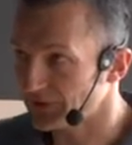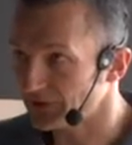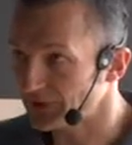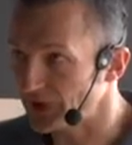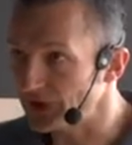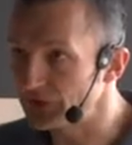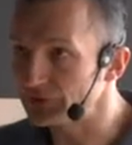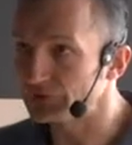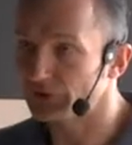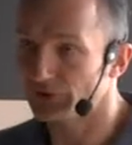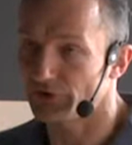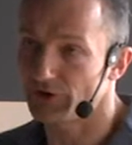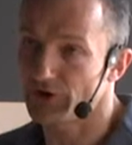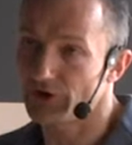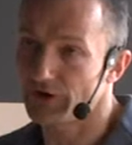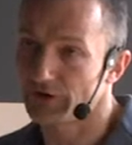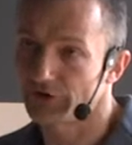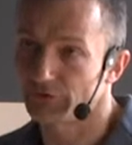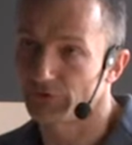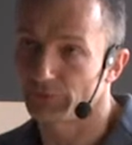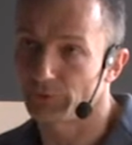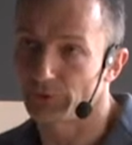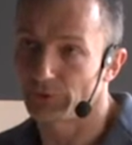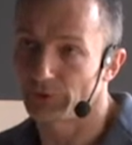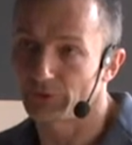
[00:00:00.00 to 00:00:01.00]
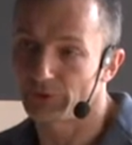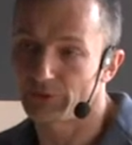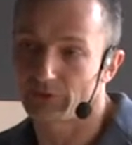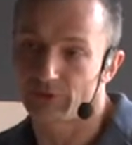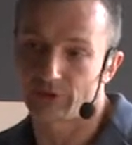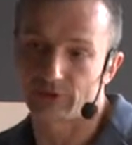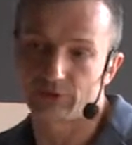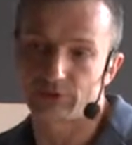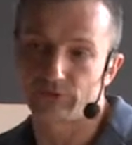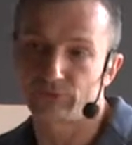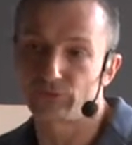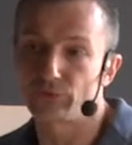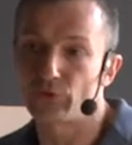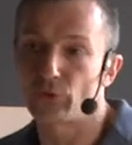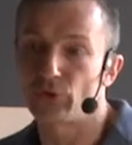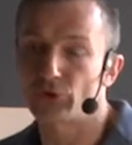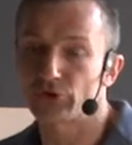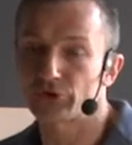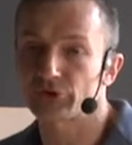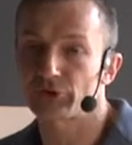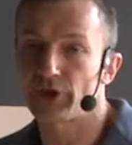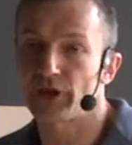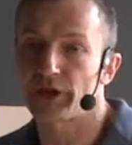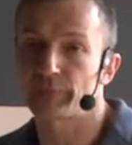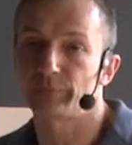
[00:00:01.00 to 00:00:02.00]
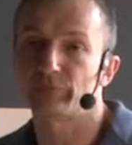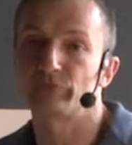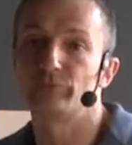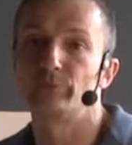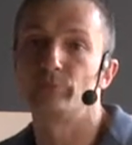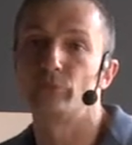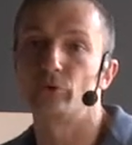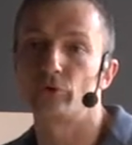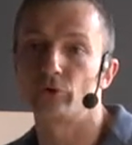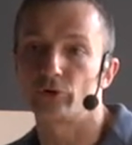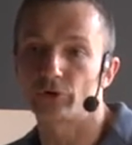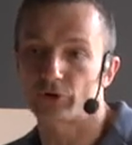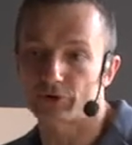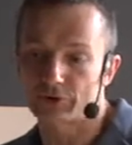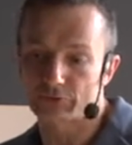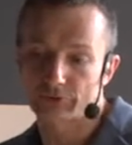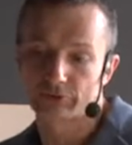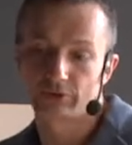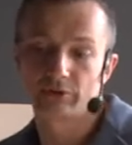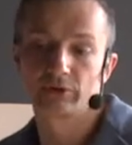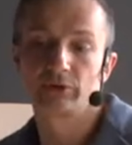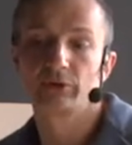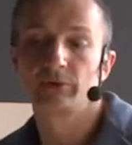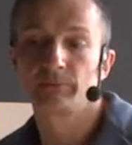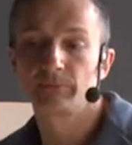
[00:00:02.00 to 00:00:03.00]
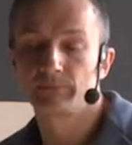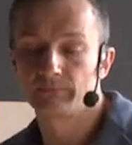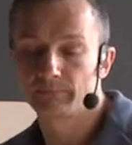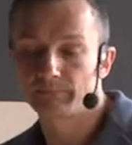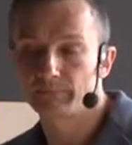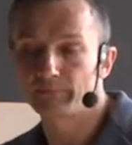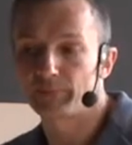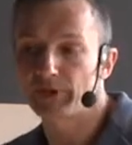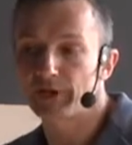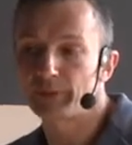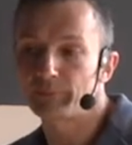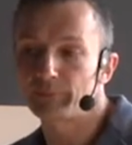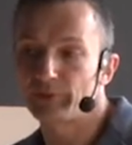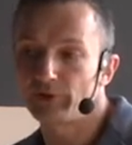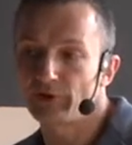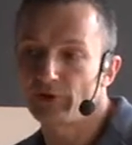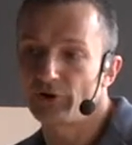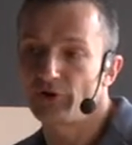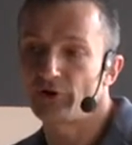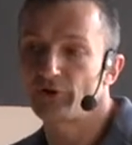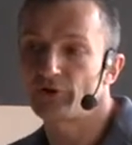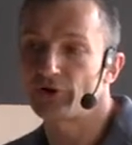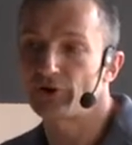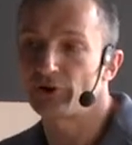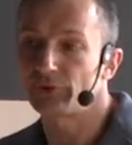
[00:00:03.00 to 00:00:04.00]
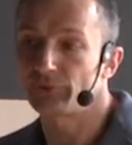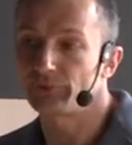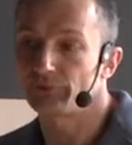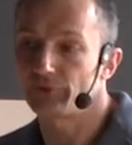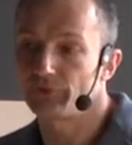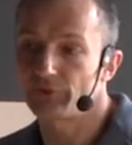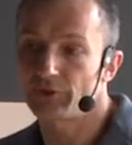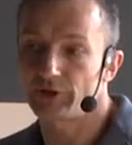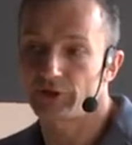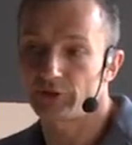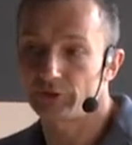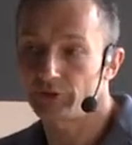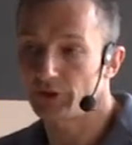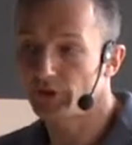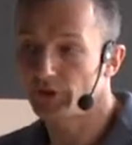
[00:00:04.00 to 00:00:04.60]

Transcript: interacts with 4 times more people around than